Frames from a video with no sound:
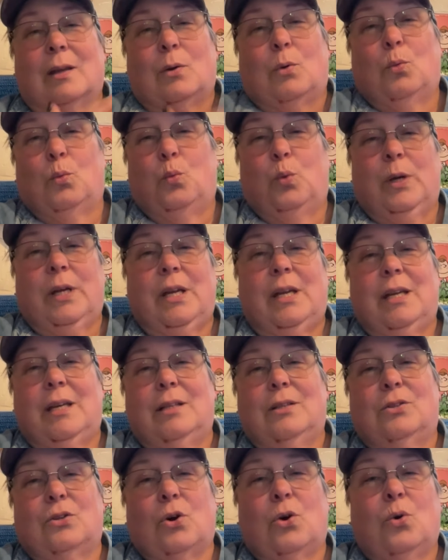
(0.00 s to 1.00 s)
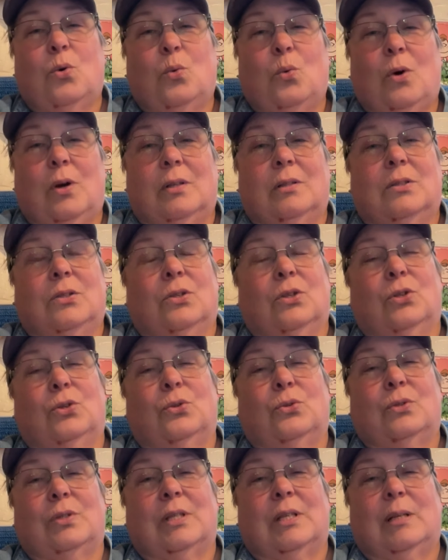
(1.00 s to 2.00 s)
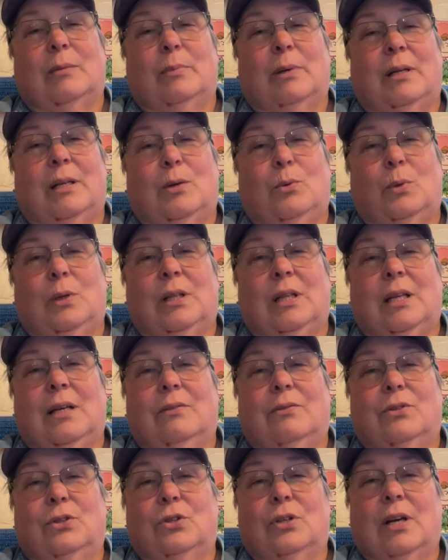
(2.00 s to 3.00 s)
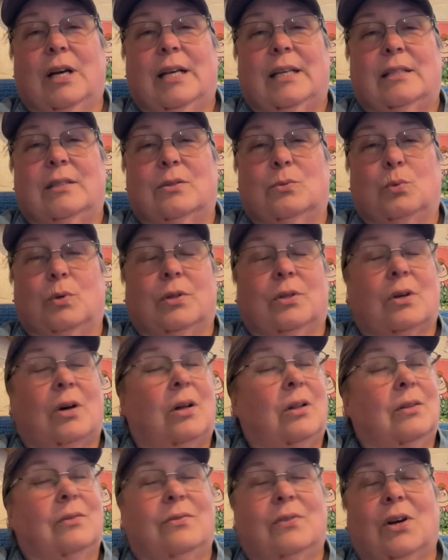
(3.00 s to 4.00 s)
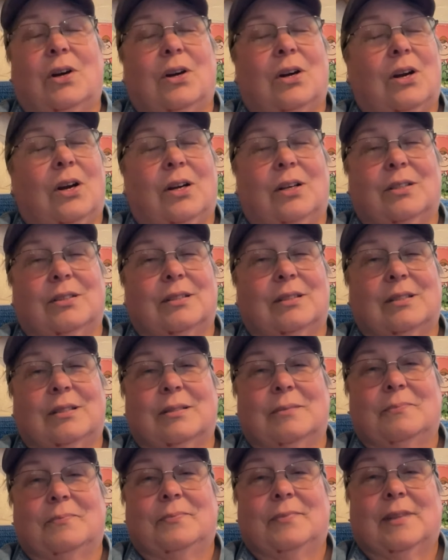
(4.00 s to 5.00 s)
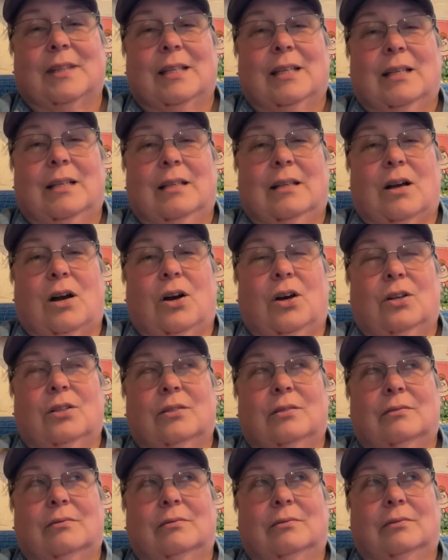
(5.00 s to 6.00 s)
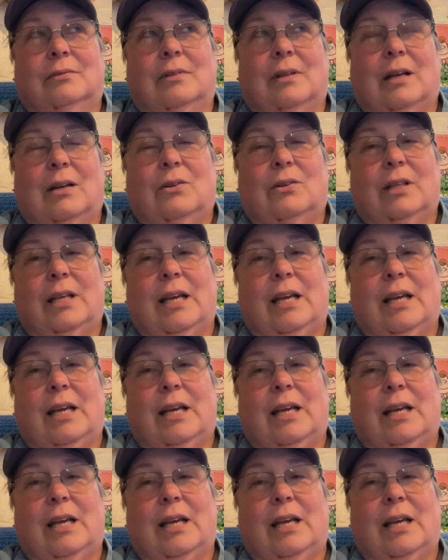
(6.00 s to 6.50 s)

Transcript: we don't want to lose anybody. We love you guys with all of our hearts. Heart, I only